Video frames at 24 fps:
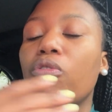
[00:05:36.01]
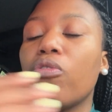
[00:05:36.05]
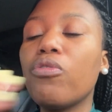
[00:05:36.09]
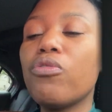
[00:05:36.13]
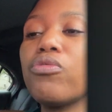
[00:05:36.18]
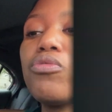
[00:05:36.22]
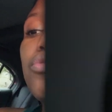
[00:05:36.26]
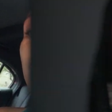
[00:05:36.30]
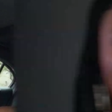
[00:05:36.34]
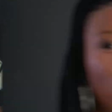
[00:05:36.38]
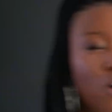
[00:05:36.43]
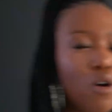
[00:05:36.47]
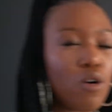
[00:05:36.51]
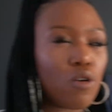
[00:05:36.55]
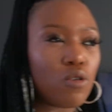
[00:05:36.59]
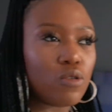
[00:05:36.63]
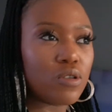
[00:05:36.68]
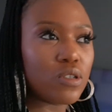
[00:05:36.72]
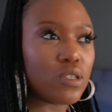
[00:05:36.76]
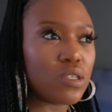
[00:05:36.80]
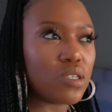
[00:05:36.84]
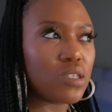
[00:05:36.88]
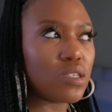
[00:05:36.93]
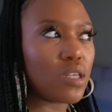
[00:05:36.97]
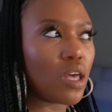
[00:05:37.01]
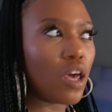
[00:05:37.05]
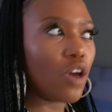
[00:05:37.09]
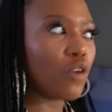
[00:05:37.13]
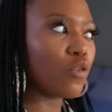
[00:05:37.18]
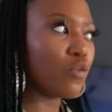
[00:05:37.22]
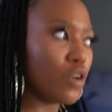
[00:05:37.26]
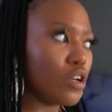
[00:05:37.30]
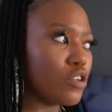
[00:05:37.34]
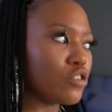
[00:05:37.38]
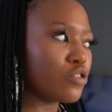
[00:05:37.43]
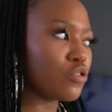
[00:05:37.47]
We chose a
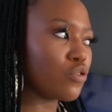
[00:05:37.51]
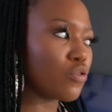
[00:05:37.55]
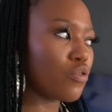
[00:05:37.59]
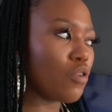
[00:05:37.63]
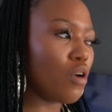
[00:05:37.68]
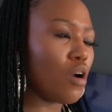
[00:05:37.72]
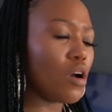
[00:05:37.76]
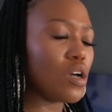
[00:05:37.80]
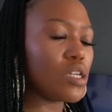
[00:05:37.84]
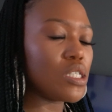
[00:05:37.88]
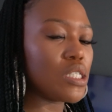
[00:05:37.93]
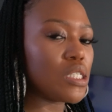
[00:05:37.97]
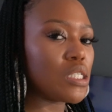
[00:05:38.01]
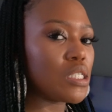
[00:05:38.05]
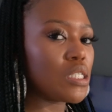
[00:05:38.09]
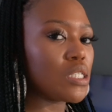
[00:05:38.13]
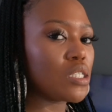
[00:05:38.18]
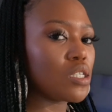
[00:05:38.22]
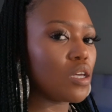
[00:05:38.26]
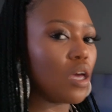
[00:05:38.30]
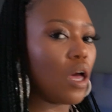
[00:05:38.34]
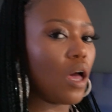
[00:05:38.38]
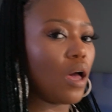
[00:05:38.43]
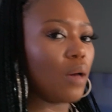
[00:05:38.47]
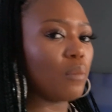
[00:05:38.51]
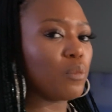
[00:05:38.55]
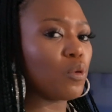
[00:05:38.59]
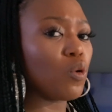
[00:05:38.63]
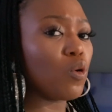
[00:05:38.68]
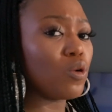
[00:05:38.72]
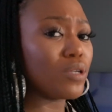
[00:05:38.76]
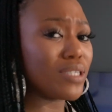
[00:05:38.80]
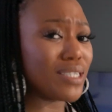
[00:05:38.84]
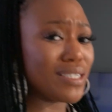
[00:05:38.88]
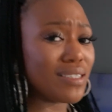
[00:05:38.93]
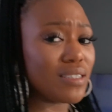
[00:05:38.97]
restaurant
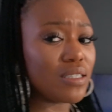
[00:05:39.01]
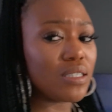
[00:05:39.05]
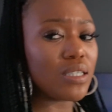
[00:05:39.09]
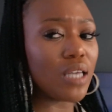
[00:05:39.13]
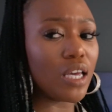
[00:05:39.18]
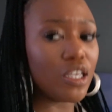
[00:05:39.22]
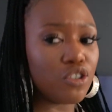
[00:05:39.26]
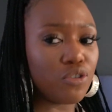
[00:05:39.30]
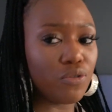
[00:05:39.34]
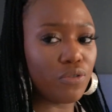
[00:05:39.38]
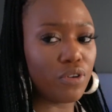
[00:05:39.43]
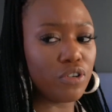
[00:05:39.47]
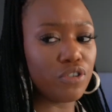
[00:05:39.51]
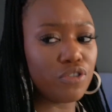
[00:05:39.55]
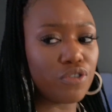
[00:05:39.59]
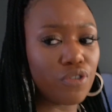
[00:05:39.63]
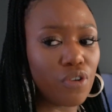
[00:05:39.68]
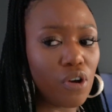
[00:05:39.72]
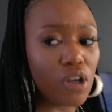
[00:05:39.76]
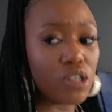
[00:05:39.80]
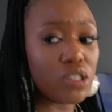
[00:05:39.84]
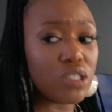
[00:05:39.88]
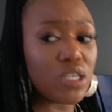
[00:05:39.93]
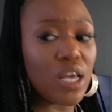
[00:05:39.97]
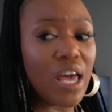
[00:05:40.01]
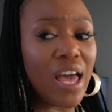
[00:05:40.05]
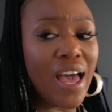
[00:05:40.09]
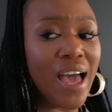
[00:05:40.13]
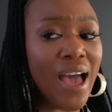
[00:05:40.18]
called Inside Restaurant.